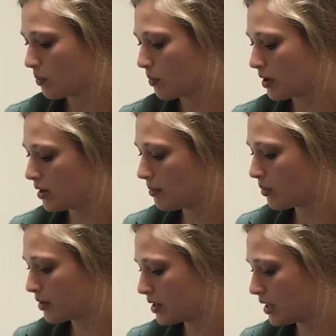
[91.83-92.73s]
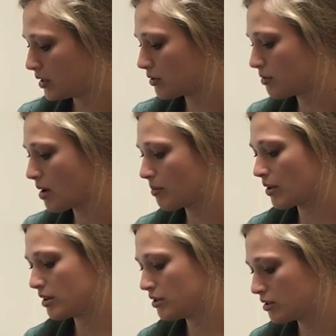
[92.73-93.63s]
One important thing to remember
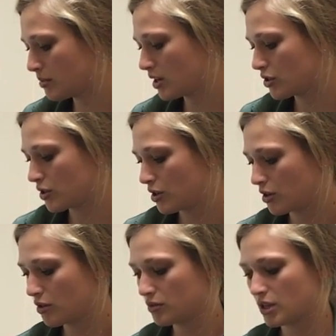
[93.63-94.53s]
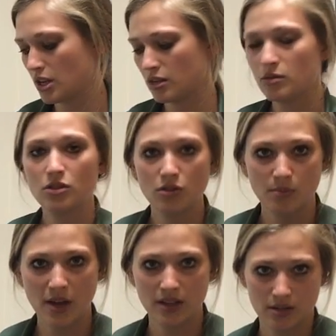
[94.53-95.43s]
is to make sure you're using
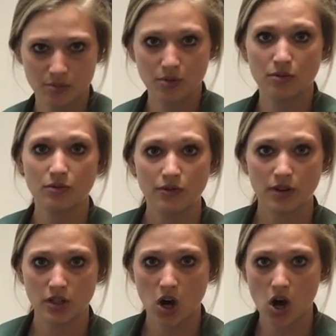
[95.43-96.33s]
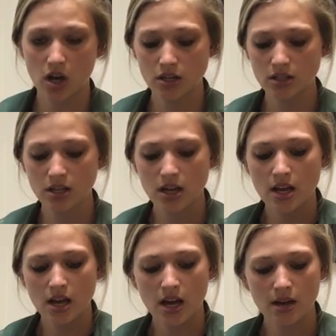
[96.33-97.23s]
toothpaste approved for dogs.
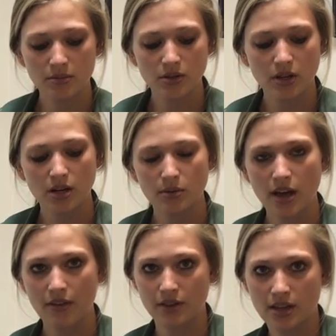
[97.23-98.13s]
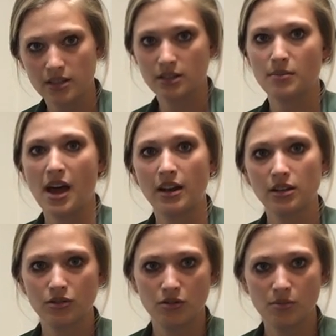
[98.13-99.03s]
So here we have enzymatic
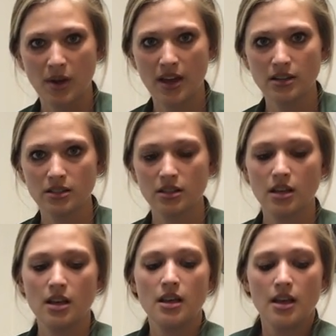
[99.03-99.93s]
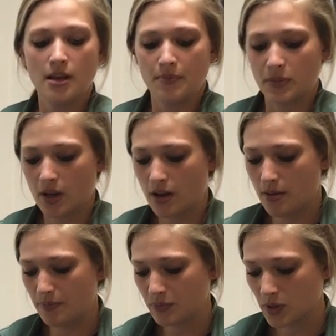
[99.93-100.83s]
toothpaste.
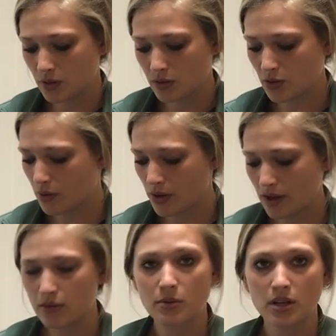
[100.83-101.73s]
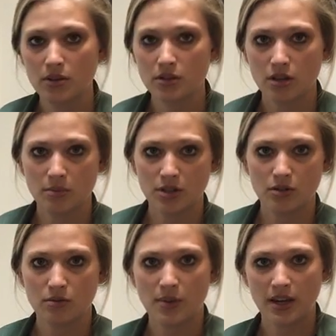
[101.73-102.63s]
You don't ever want to use human
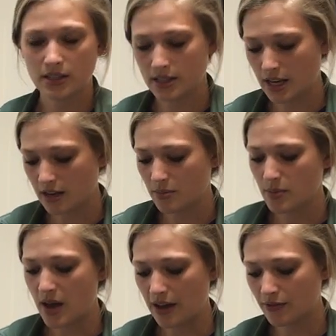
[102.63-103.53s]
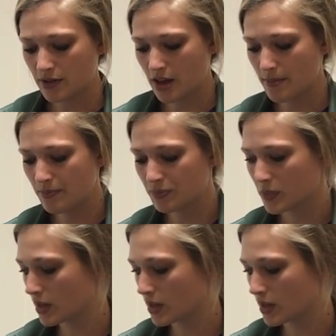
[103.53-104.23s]
toothpaste as that can be bad for them.